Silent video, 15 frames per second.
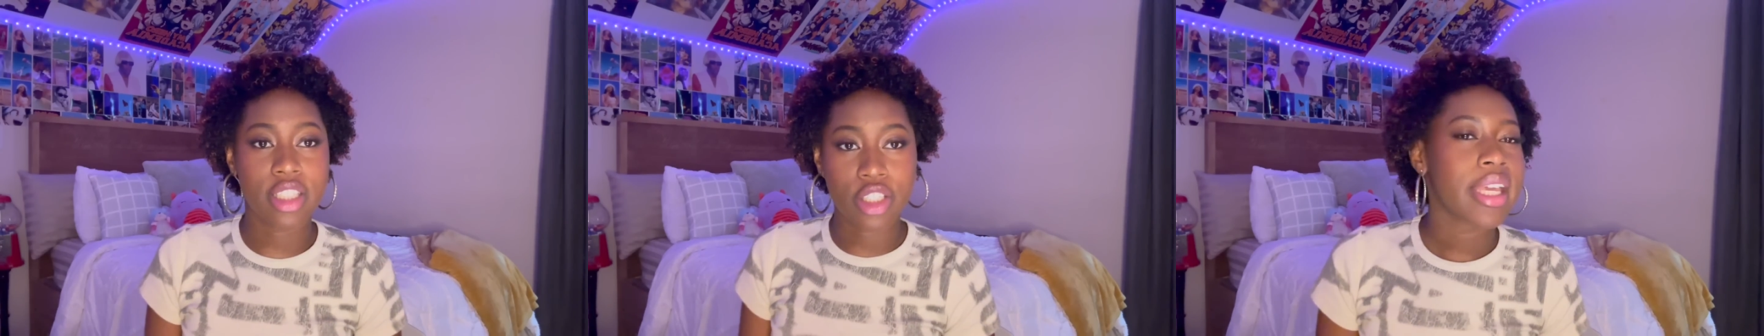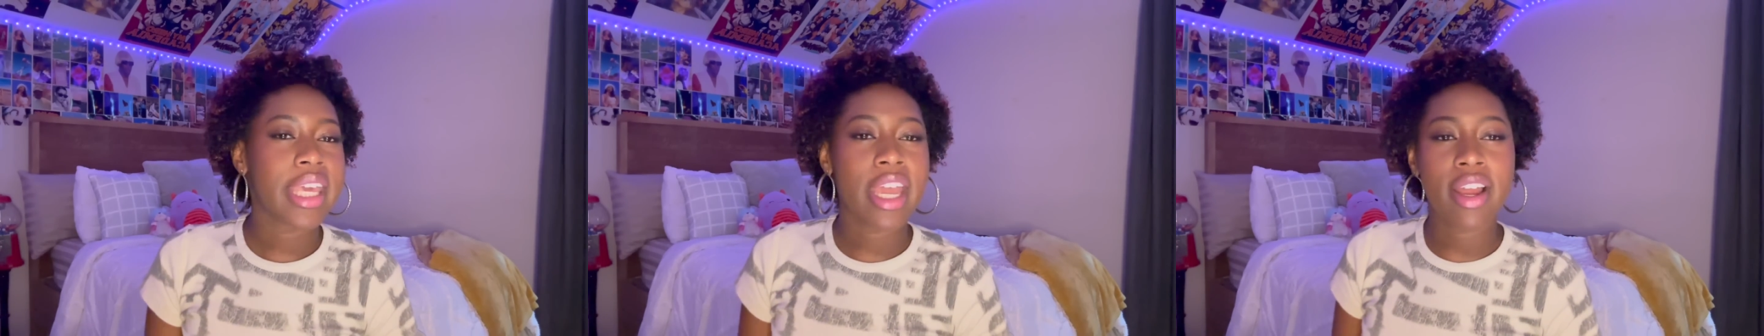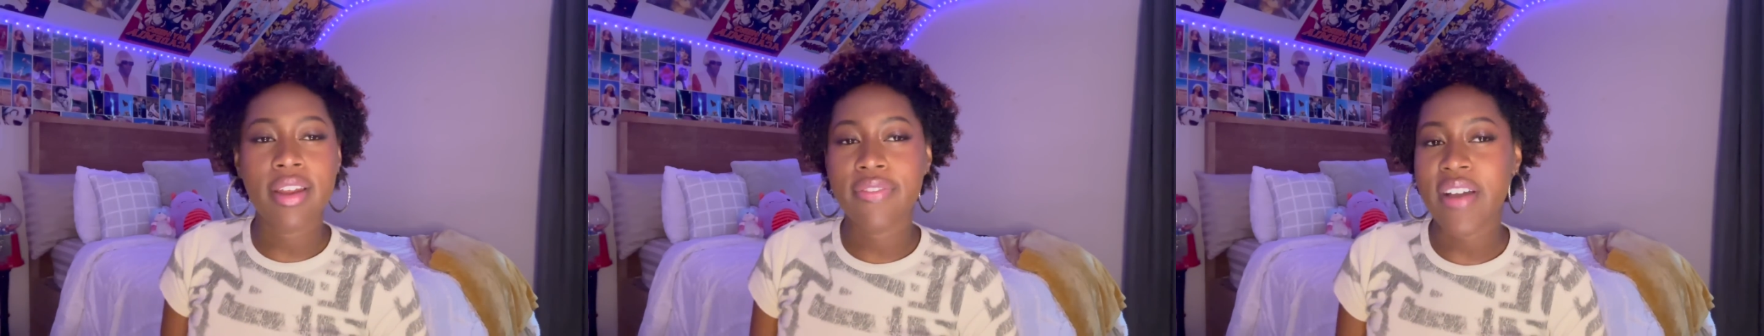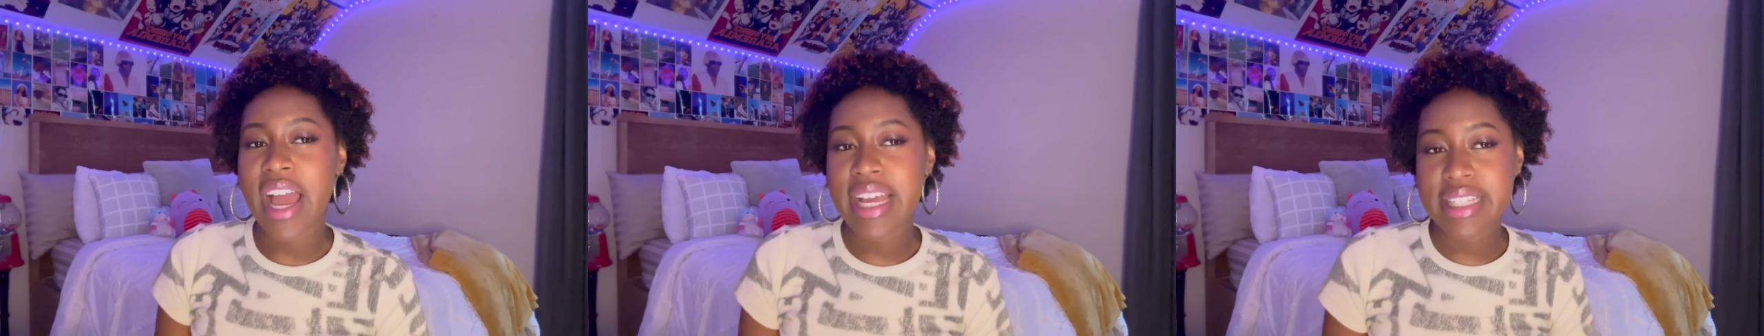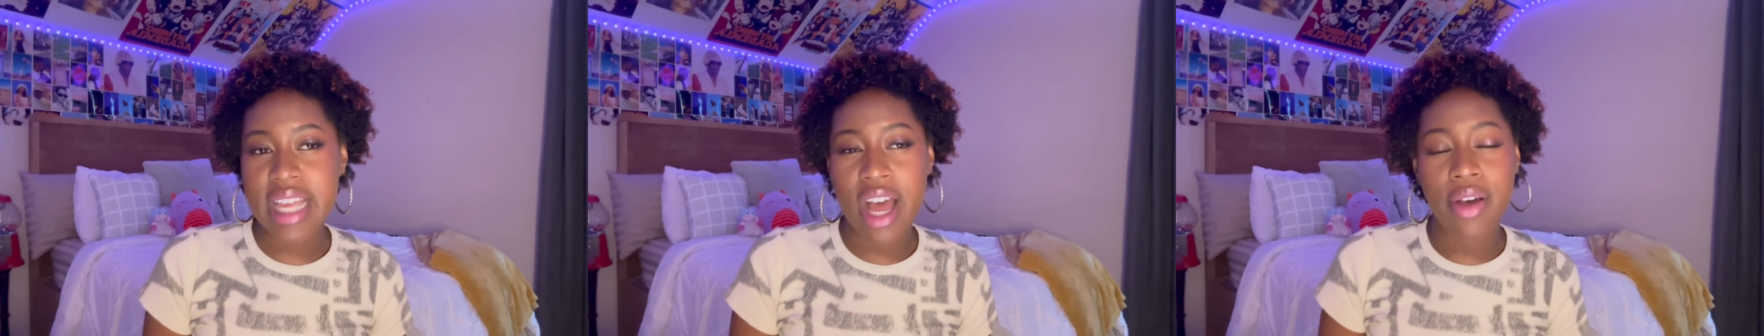Carrie
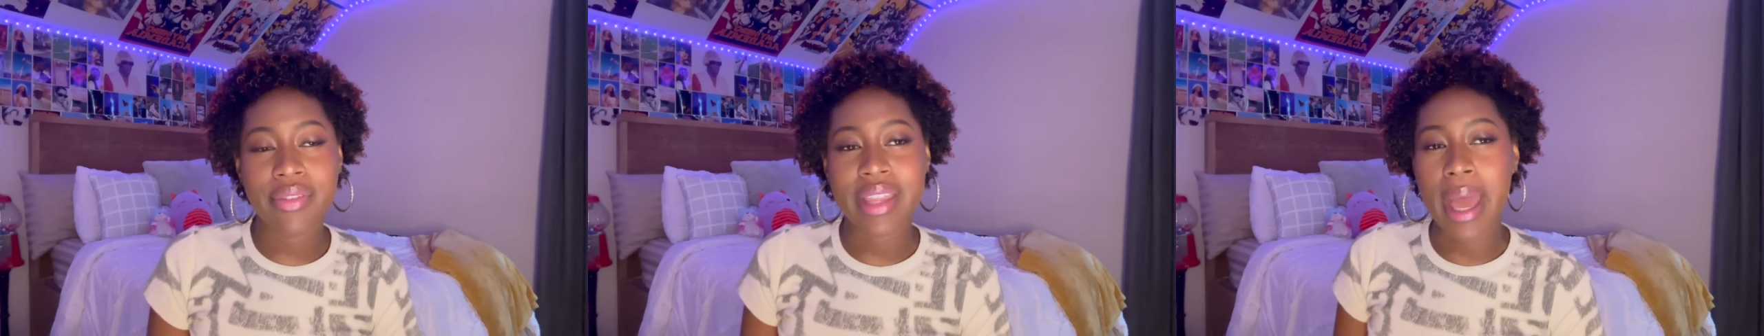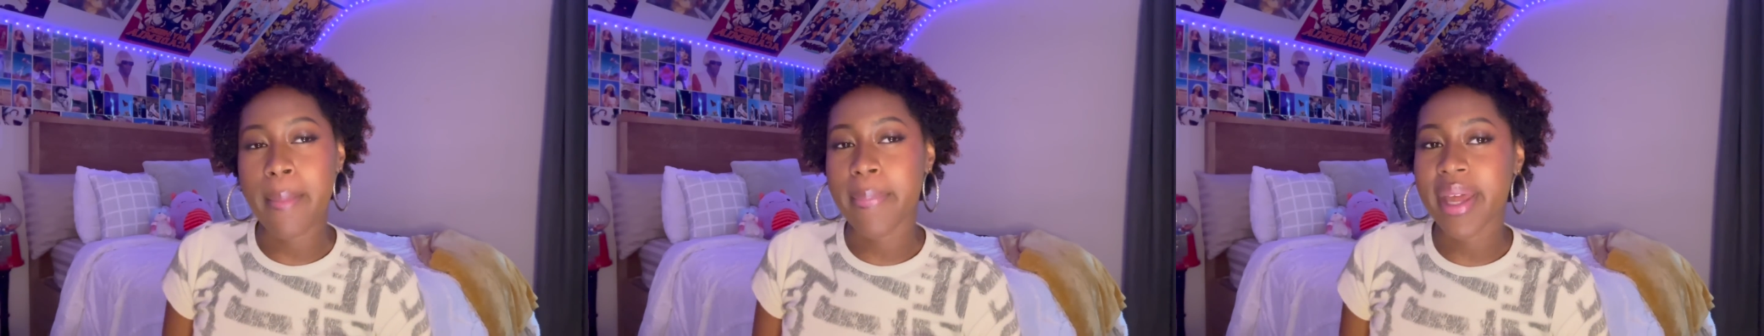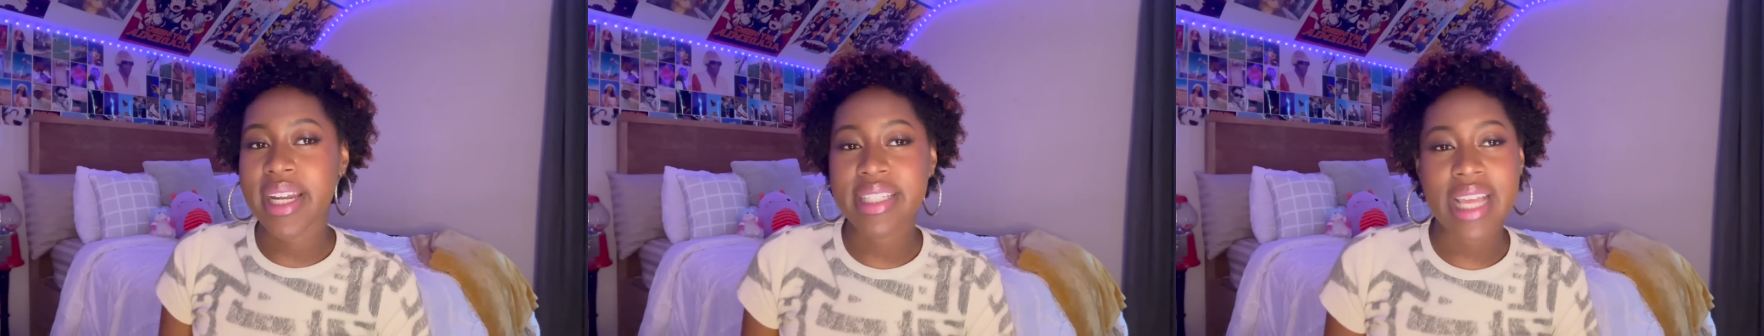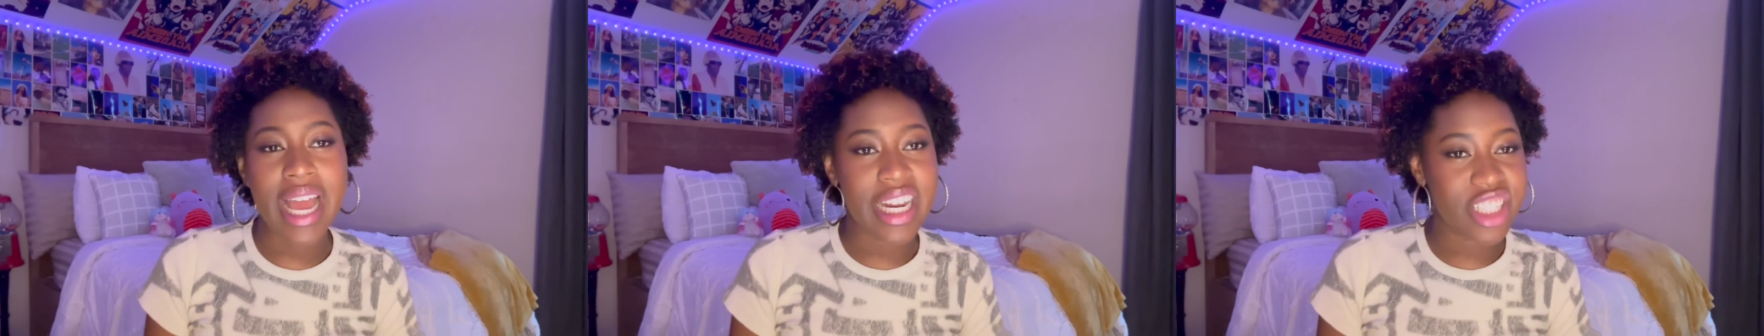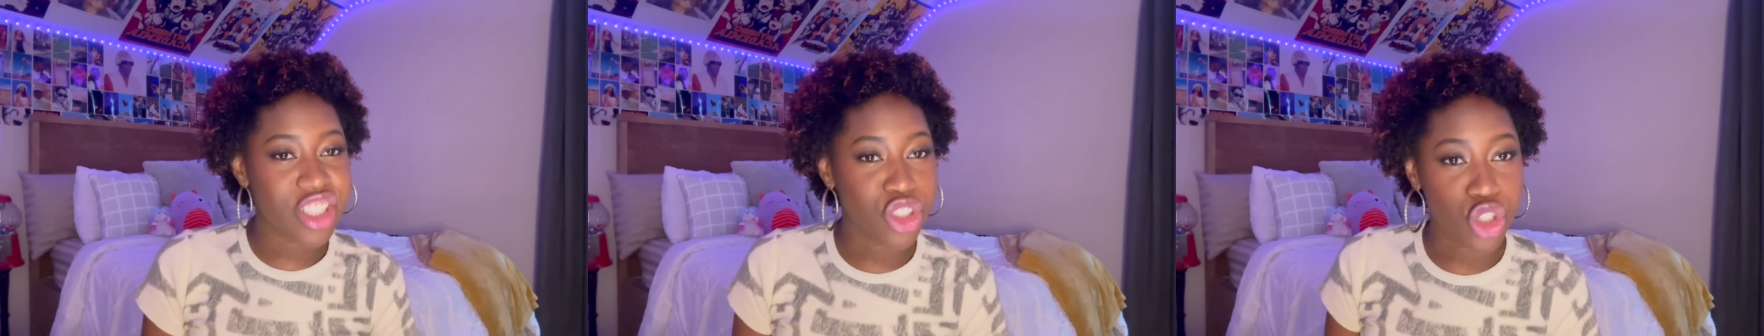finds out that Bennett's
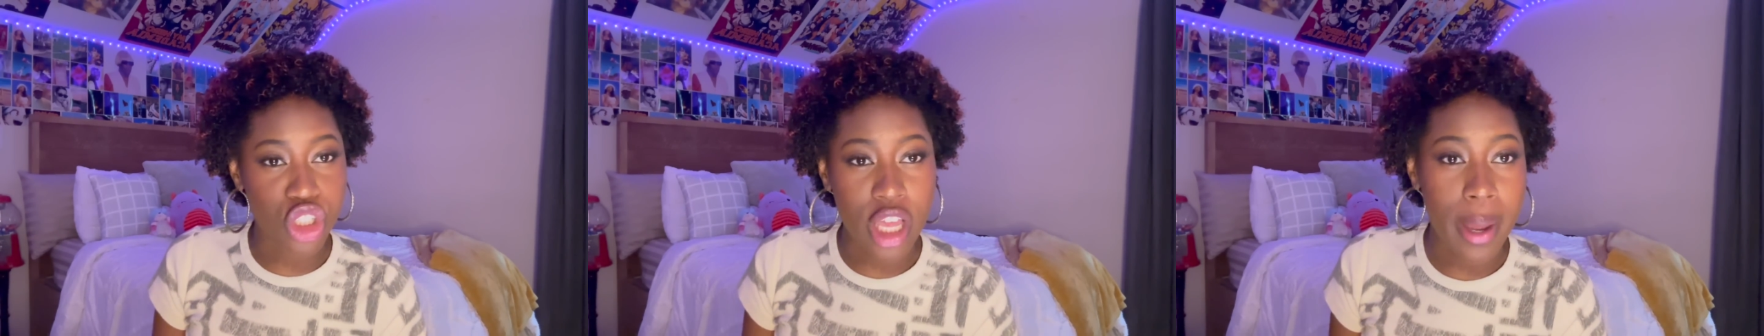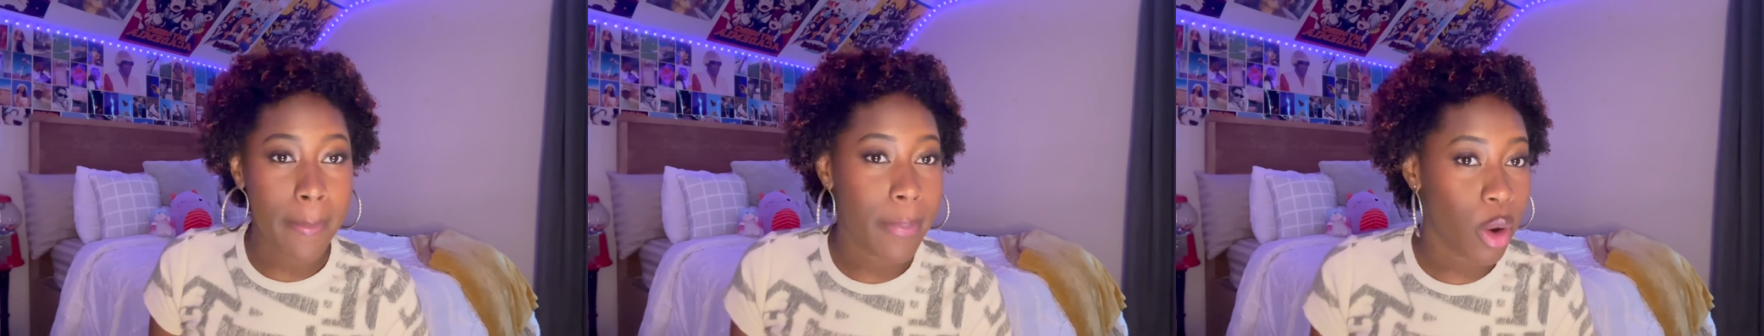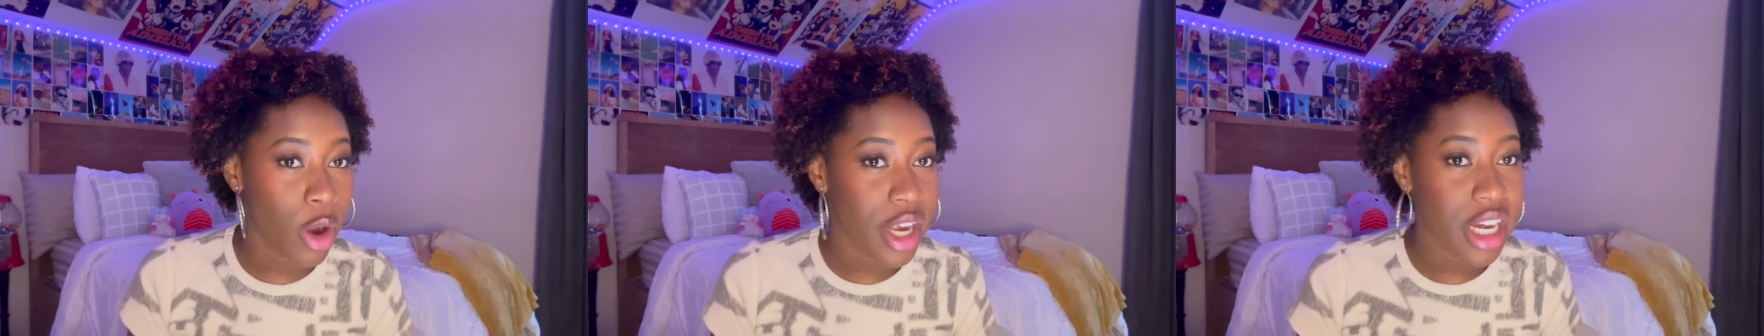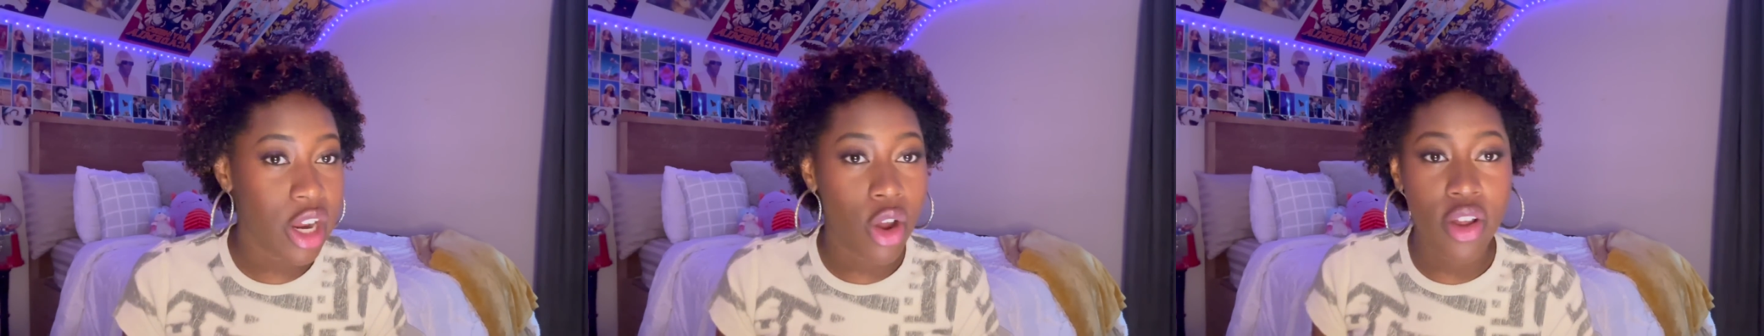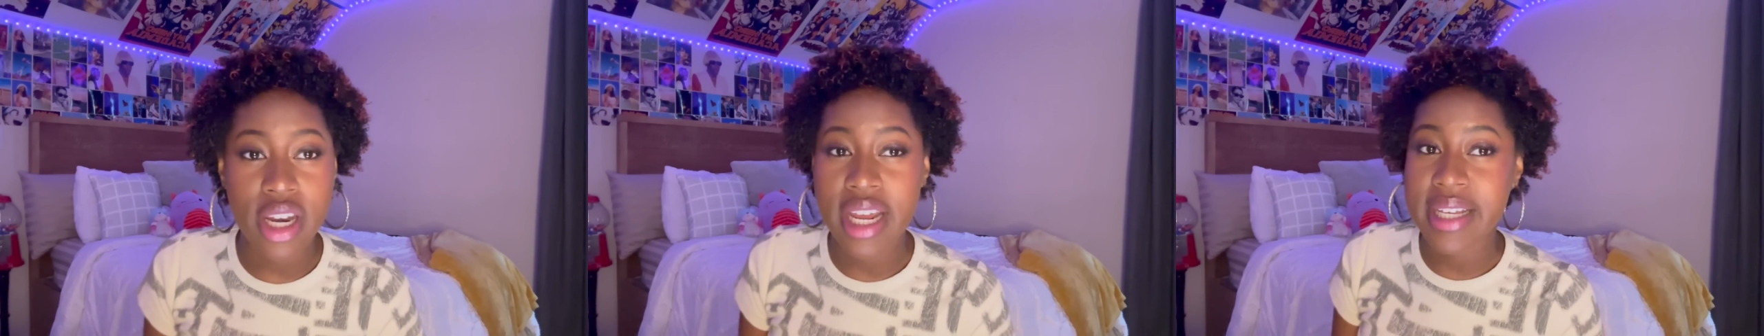actually just like partying all day.